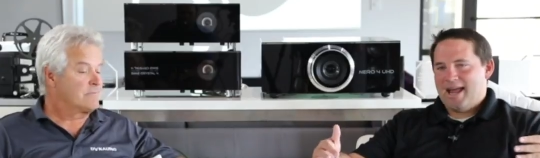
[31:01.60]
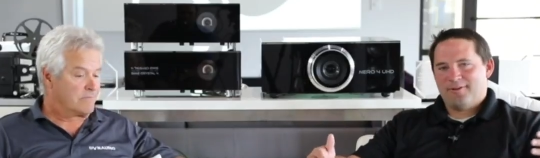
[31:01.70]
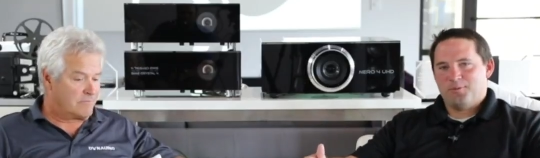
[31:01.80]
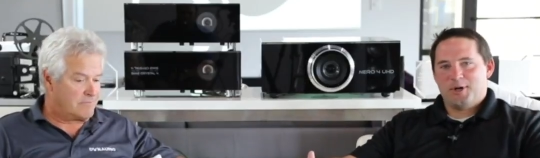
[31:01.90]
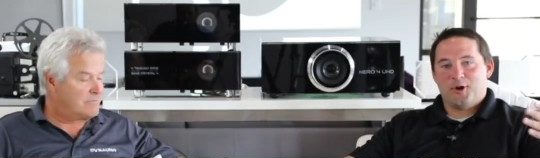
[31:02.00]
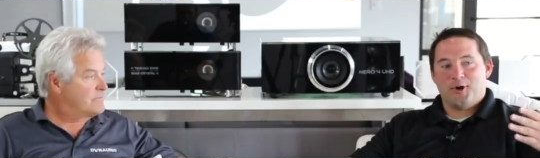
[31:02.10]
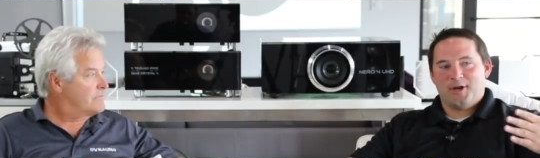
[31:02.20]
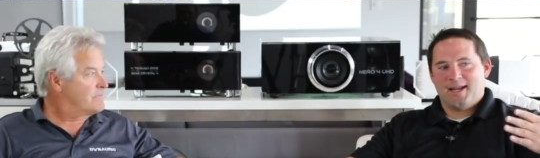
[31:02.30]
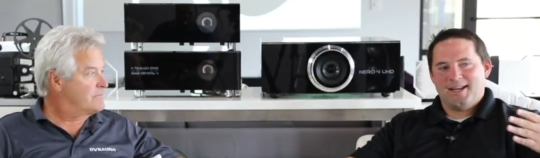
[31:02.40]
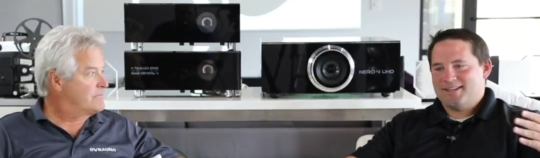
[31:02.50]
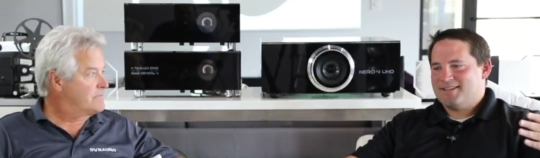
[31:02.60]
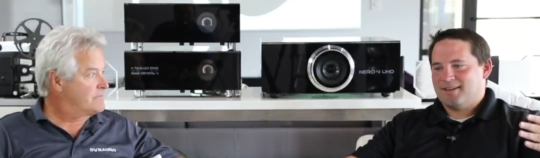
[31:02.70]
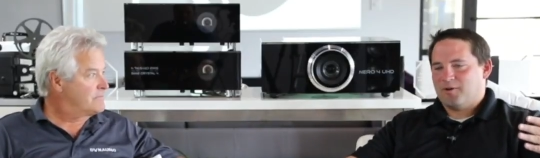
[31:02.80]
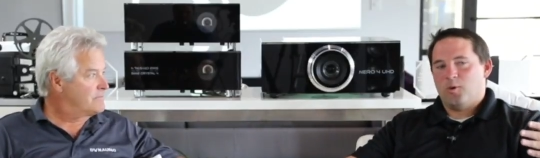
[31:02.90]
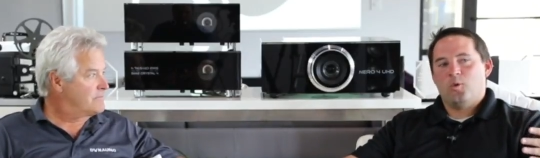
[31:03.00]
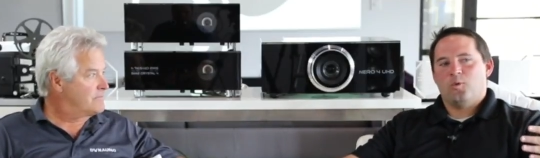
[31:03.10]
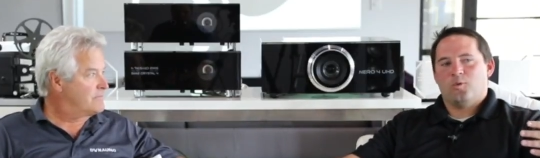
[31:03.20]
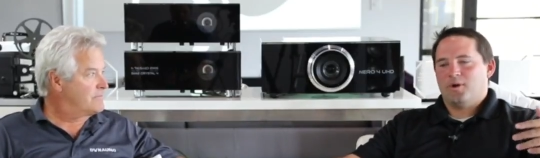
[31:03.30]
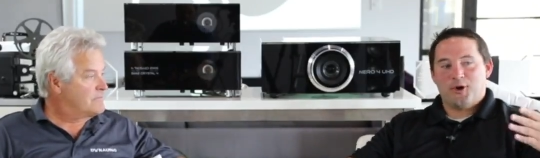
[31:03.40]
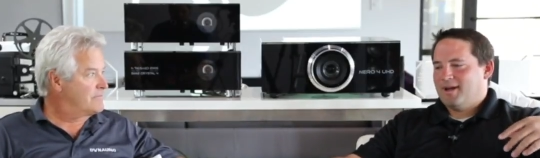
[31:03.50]
Speaker 1: and everybody heard it and instantly went,
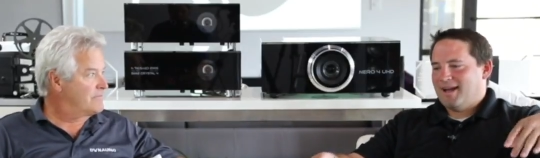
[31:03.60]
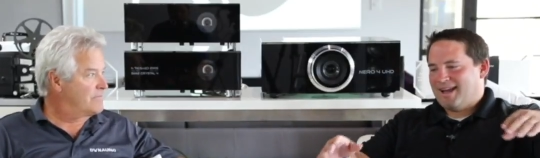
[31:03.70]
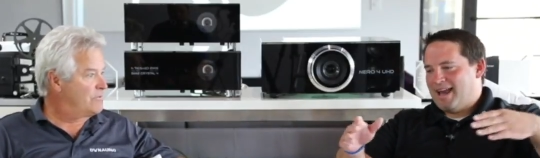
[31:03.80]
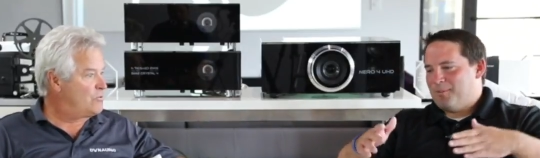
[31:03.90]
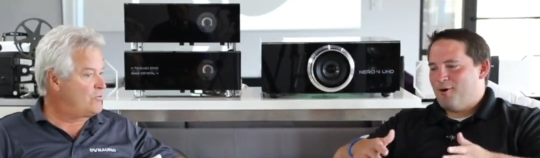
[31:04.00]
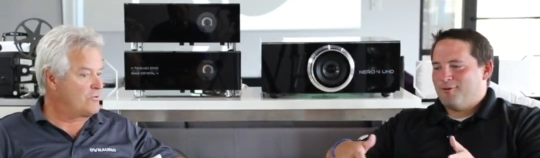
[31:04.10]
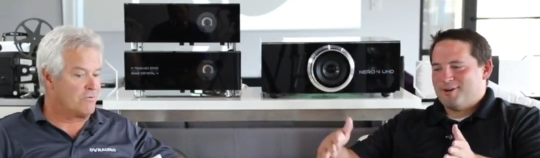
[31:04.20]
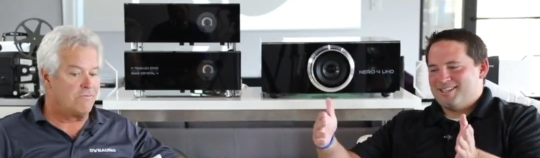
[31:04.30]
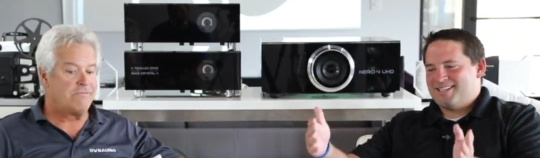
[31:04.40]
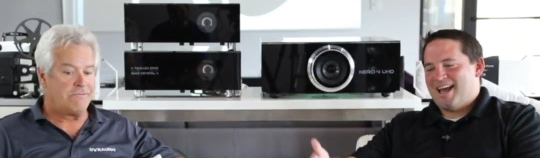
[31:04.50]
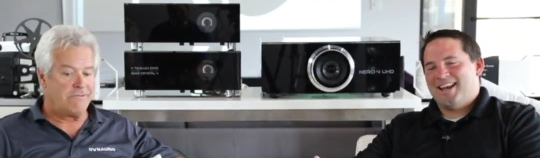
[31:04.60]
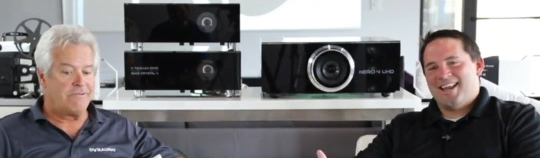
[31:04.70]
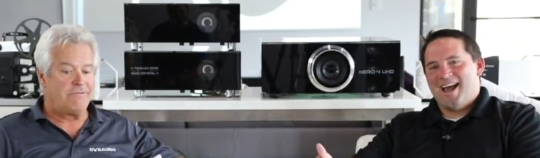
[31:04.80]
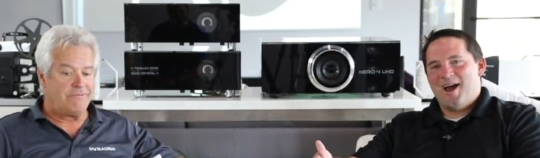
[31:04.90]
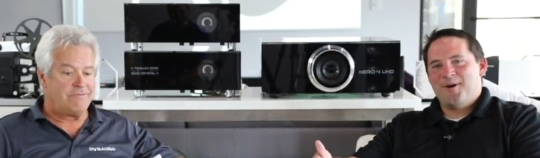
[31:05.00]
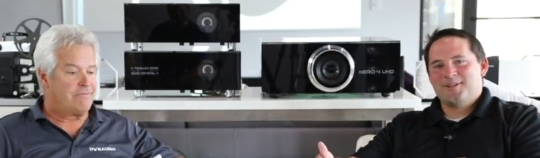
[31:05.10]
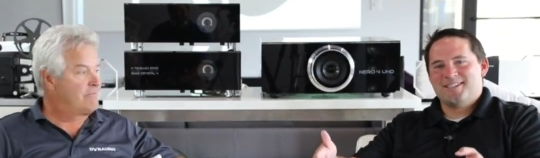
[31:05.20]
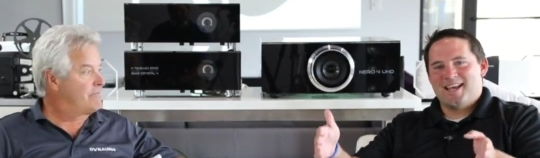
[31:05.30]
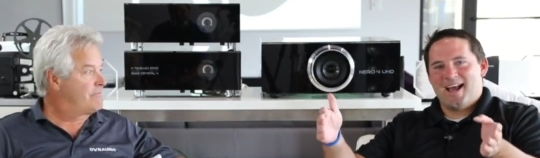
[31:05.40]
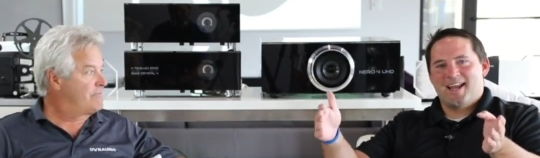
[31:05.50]
"Ooh!" and came Ooh. over and sat down,
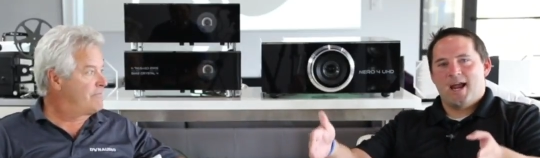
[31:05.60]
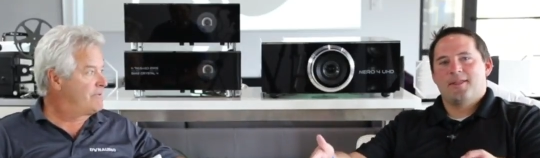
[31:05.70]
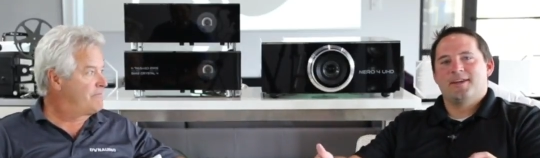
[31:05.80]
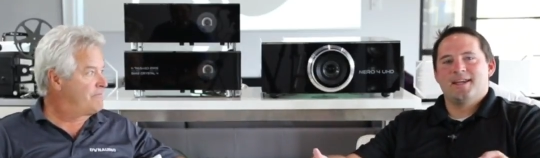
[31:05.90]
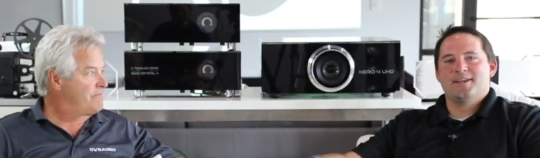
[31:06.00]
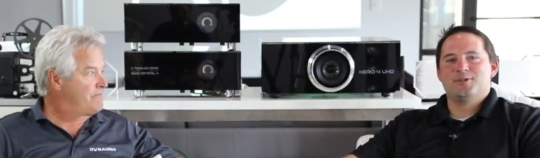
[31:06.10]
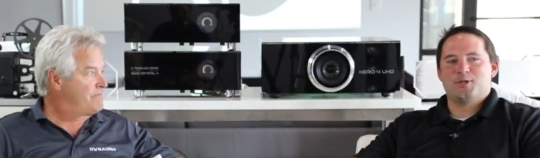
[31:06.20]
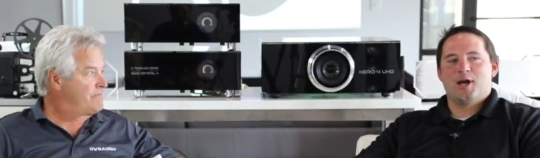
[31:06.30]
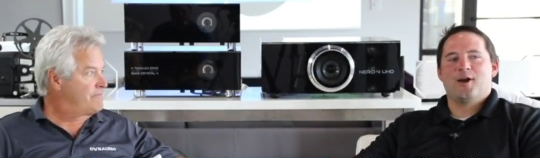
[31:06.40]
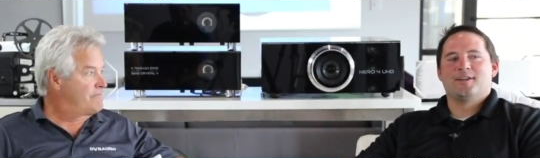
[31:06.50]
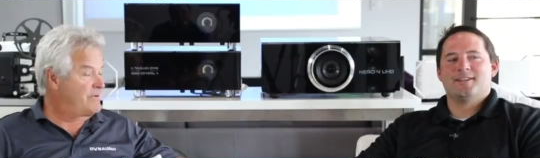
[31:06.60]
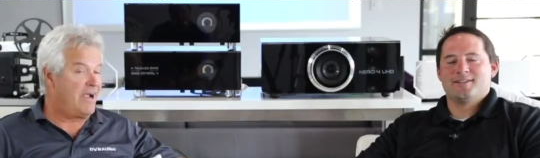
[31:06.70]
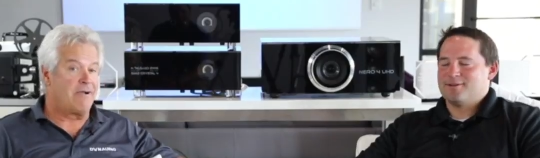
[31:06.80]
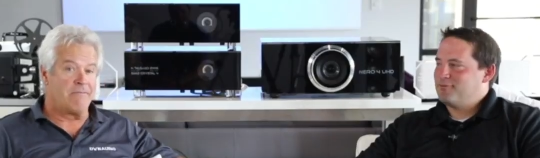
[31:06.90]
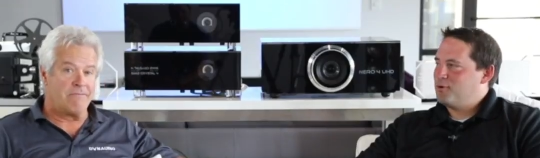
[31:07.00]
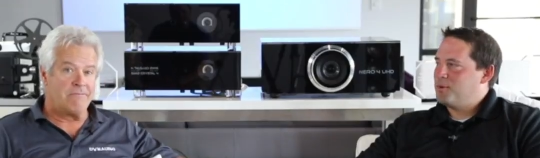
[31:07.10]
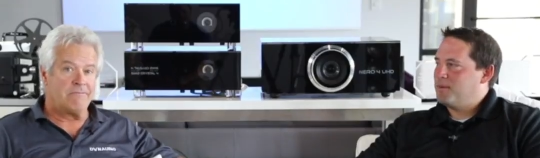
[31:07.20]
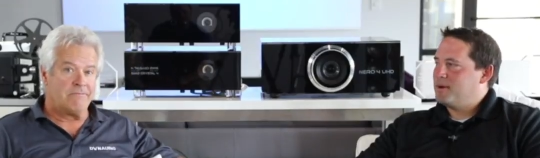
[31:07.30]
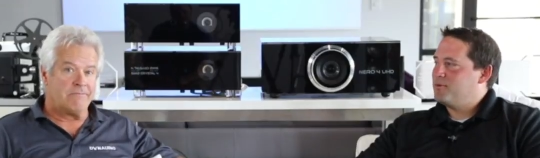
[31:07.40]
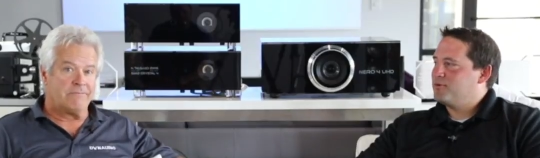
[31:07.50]
sat in kind of the king's chair and listened yeah. from. I
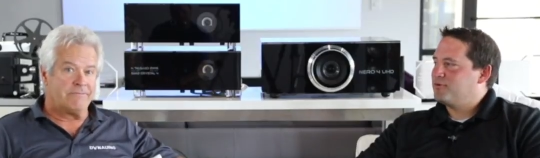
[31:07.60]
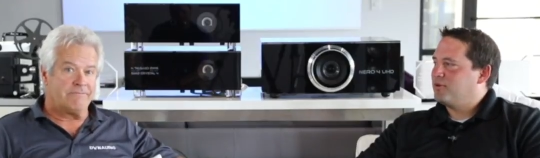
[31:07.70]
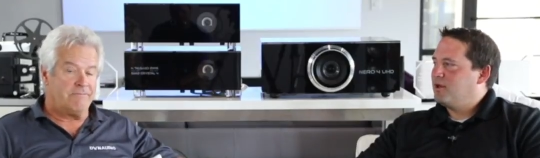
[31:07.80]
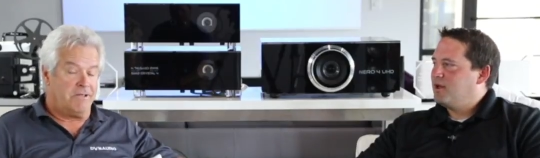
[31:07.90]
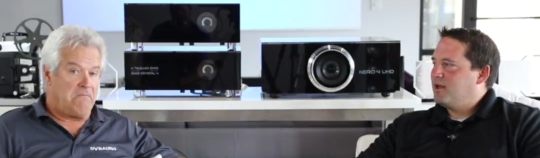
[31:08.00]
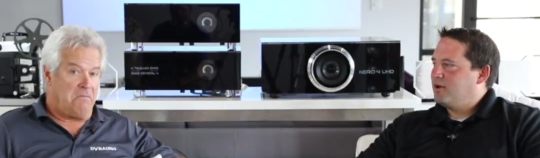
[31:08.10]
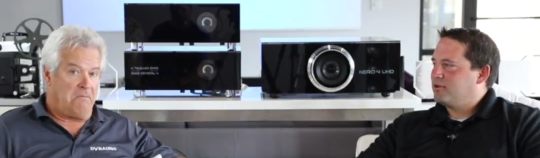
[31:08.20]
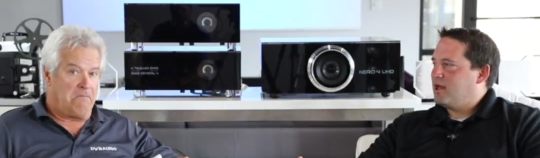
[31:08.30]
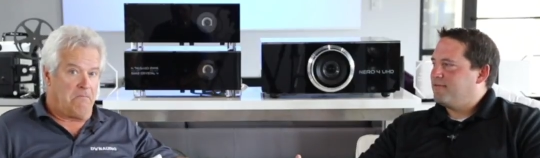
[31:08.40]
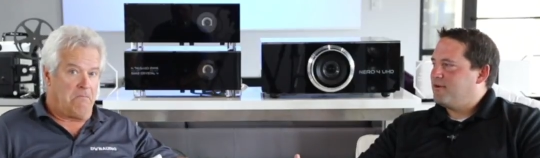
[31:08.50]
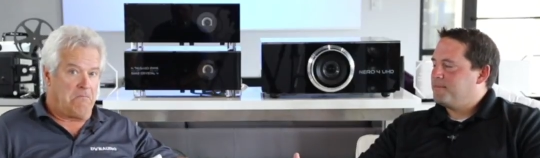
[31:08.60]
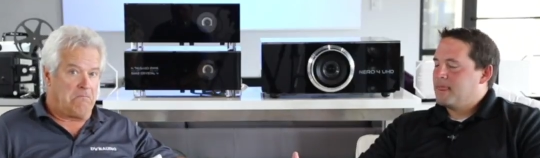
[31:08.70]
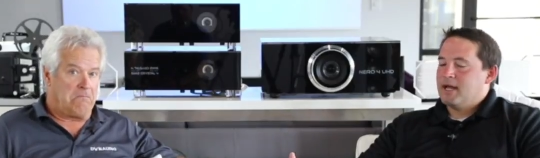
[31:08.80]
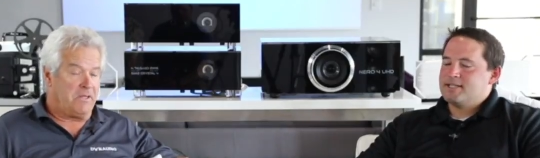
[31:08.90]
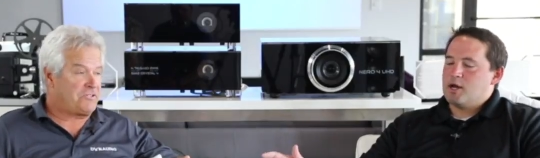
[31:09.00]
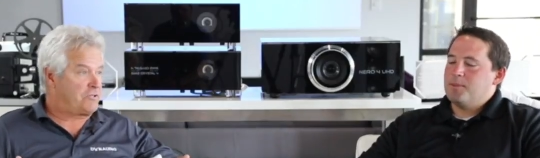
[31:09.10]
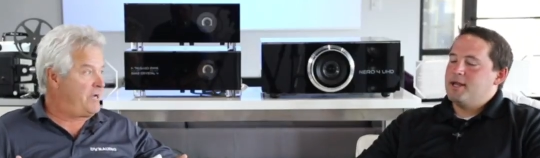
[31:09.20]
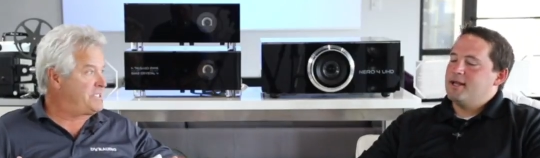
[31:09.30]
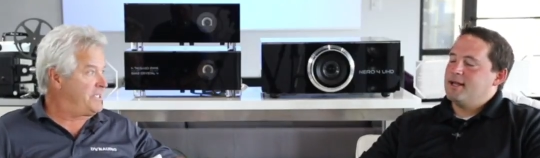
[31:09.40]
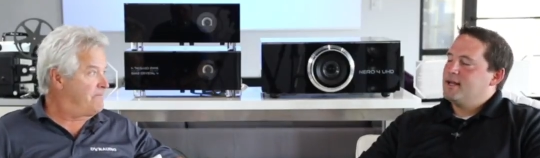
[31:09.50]
mean, it was it was a lot of fun. It's tell crazy. Me,